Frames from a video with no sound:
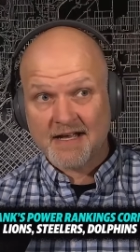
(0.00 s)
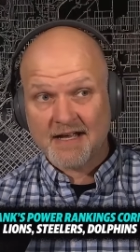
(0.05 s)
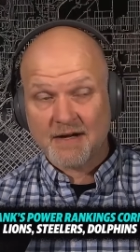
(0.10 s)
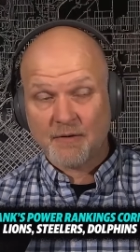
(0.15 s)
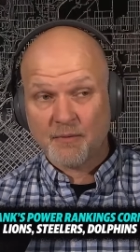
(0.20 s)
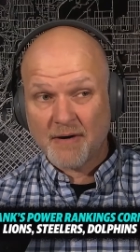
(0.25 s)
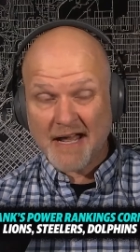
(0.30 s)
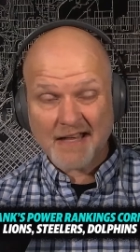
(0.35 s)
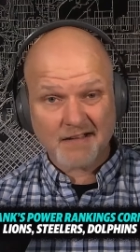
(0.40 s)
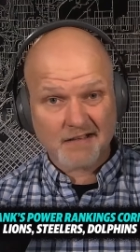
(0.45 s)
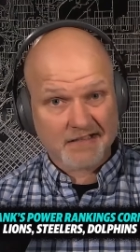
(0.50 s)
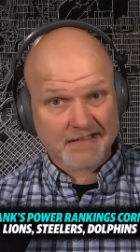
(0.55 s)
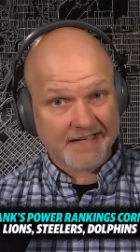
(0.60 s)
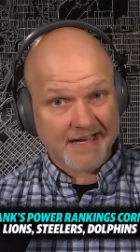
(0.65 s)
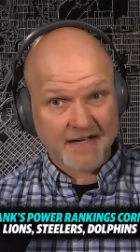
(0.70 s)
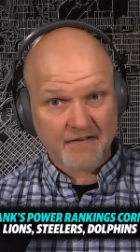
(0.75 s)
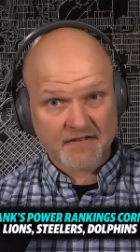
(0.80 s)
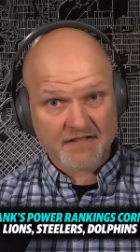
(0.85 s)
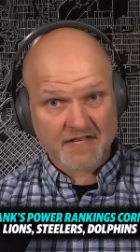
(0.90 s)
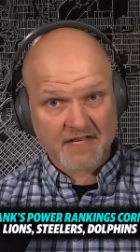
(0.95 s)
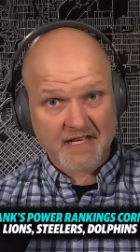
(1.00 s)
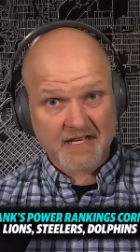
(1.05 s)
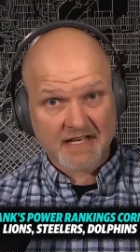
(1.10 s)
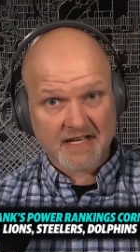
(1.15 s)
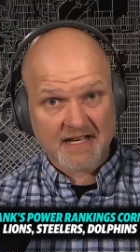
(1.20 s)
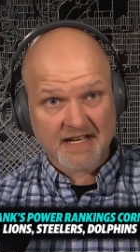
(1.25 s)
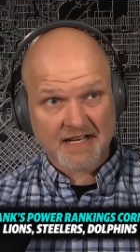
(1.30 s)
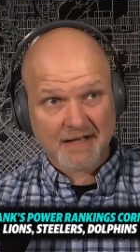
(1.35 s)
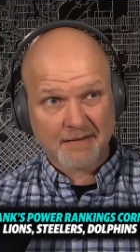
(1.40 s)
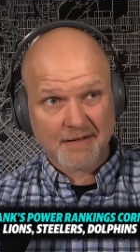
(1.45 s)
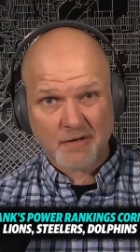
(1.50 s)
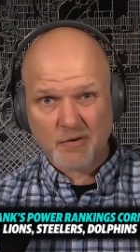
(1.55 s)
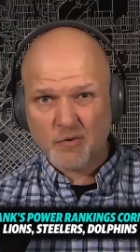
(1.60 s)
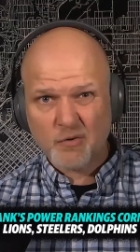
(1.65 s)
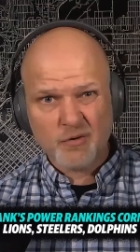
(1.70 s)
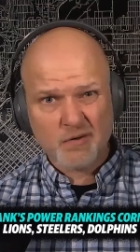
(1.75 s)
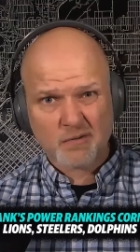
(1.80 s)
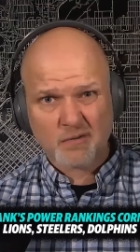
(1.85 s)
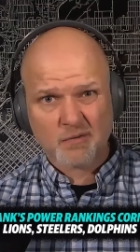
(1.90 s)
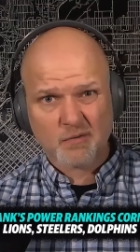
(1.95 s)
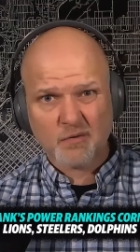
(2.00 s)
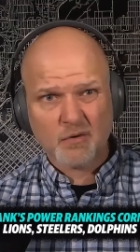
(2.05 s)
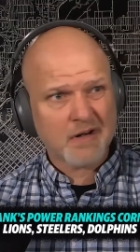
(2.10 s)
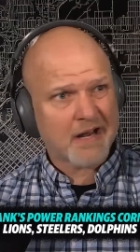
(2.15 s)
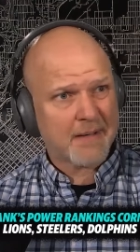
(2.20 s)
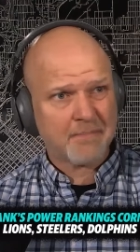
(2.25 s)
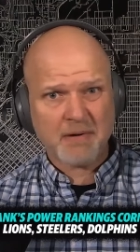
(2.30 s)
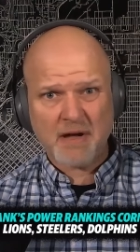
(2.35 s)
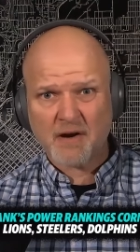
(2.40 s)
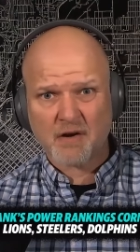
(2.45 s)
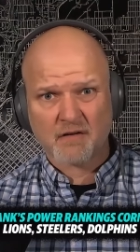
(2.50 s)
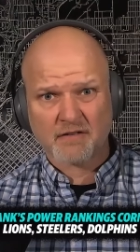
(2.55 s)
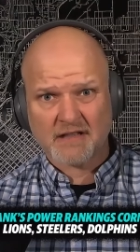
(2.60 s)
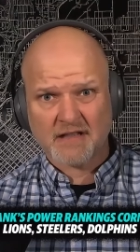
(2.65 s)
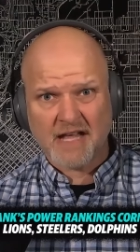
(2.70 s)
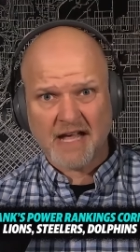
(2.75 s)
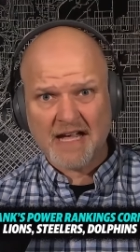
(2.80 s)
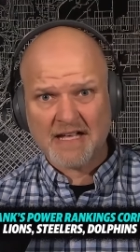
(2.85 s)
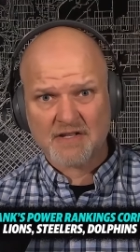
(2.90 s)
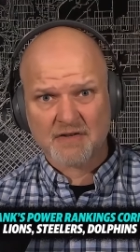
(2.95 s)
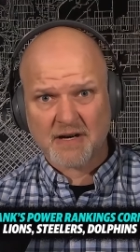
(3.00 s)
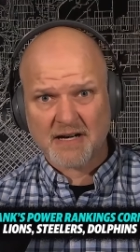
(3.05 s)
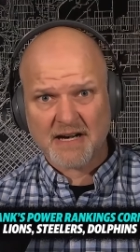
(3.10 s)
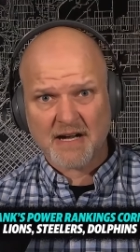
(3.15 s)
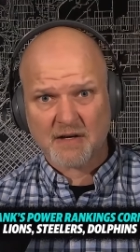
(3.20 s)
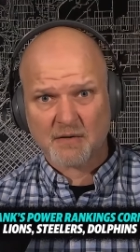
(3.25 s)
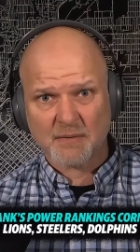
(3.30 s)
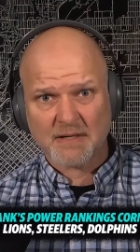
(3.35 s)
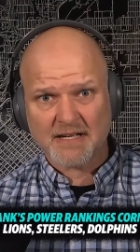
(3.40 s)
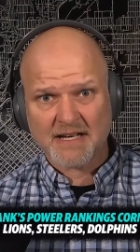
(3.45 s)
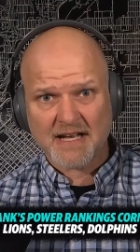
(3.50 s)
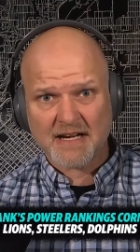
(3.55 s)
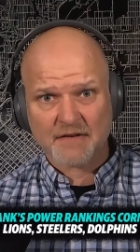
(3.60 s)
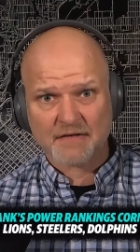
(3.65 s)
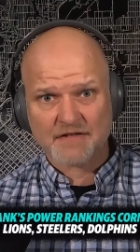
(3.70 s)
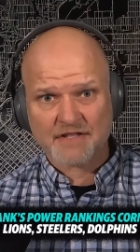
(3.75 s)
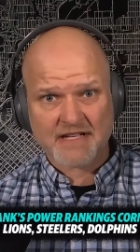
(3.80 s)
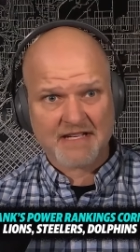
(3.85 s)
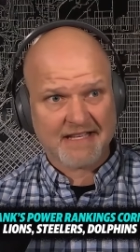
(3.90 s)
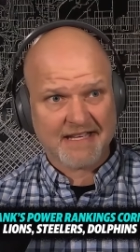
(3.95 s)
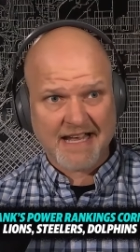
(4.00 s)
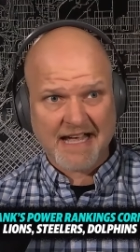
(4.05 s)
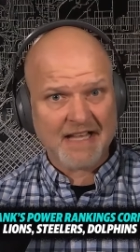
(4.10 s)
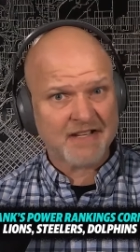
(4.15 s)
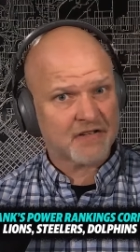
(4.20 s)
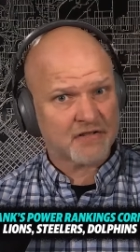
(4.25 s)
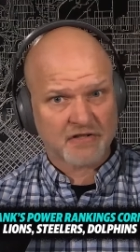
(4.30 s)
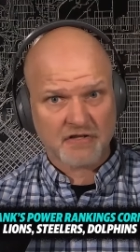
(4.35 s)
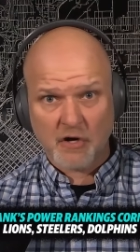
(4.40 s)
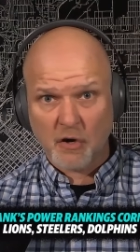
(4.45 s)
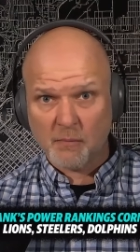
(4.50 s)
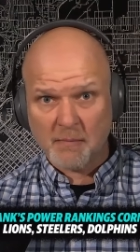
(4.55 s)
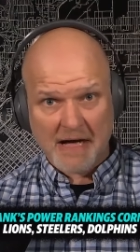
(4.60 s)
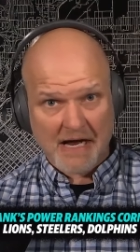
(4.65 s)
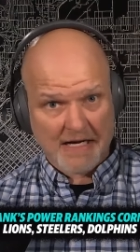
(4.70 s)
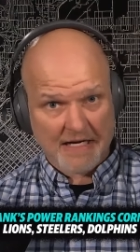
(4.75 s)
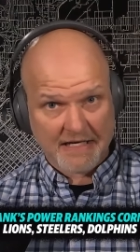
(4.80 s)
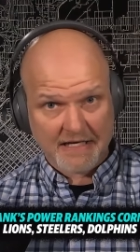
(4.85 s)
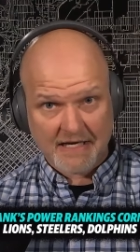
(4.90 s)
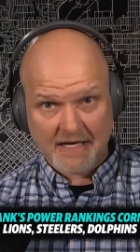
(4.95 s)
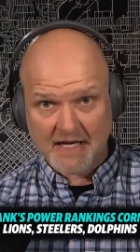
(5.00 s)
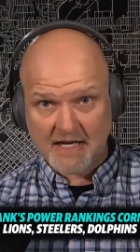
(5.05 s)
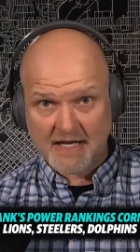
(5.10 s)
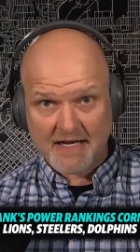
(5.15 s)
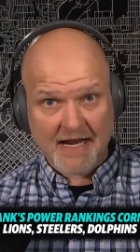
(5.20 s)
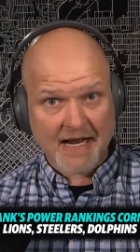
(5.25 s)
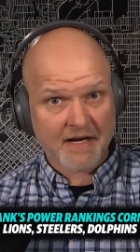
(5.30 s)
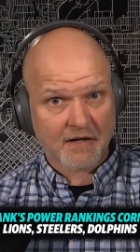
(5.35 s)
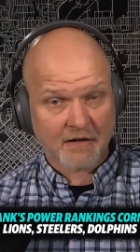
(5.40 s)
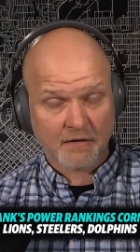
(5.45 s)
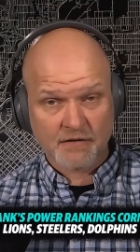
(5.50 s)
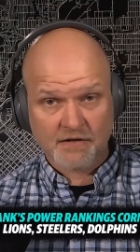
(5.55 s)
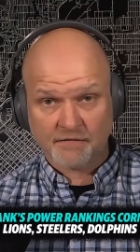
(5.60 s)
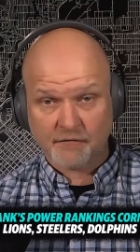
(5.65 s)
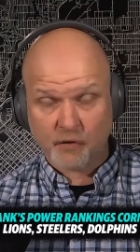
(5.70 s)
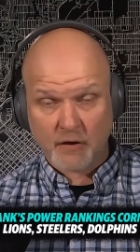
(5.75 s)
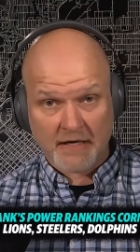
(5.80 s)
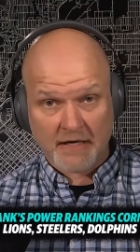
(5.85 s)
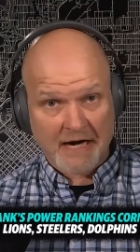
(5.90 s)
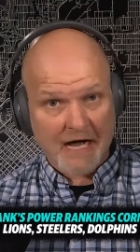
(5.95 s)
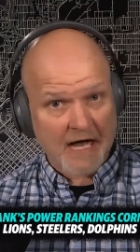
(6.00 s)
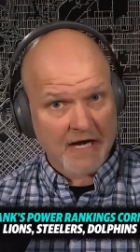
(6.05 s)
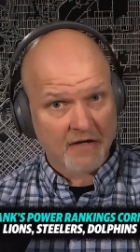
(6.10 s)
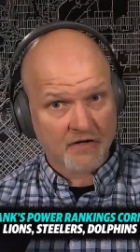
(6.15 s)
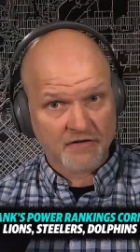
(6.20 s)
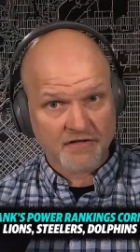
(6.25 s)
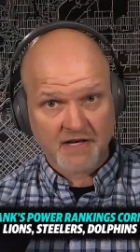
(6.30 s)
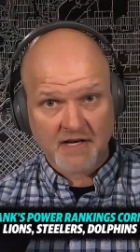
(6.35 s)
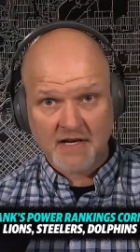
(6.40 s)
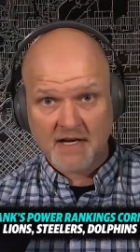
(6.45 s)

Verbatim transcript: When I look at the N F C, I like, who who would I pick over the Lions right now to win the N F C? The answer is nobody. And that includes the forty-niners.